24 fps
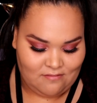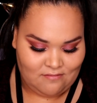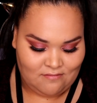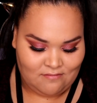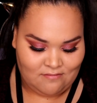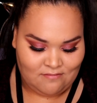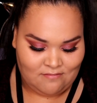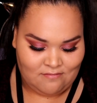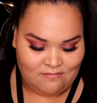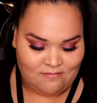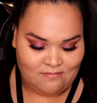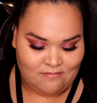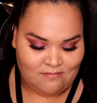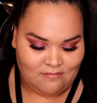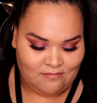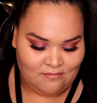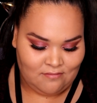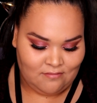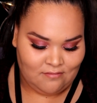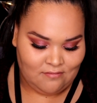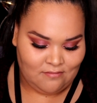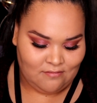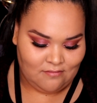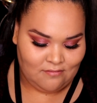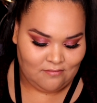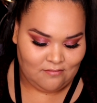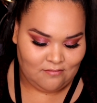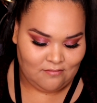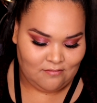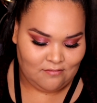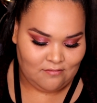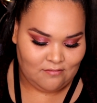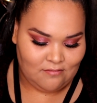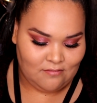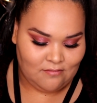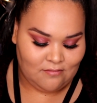
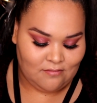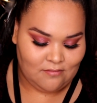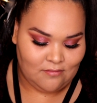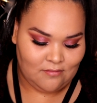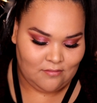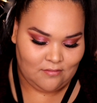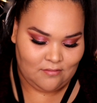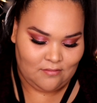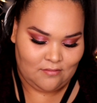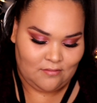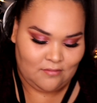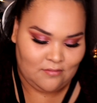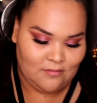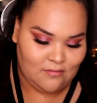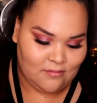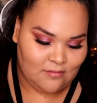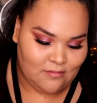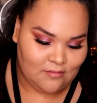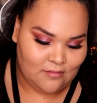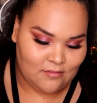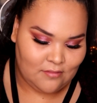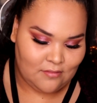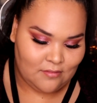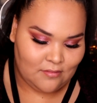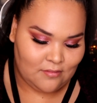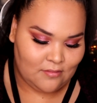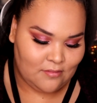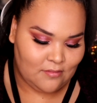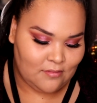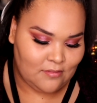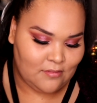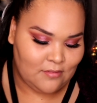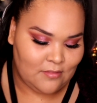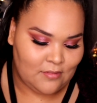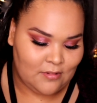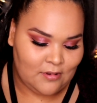
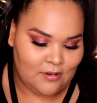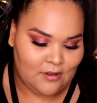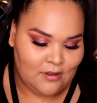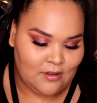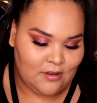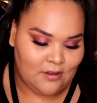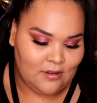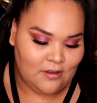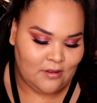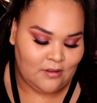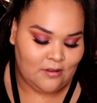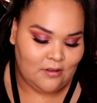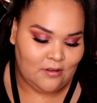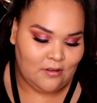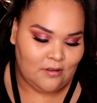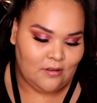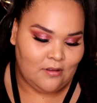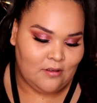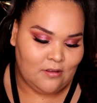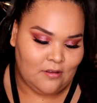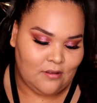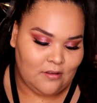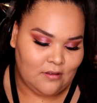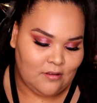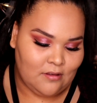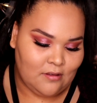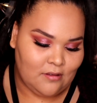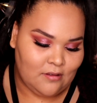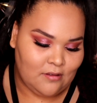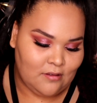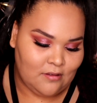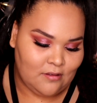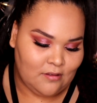[no speech]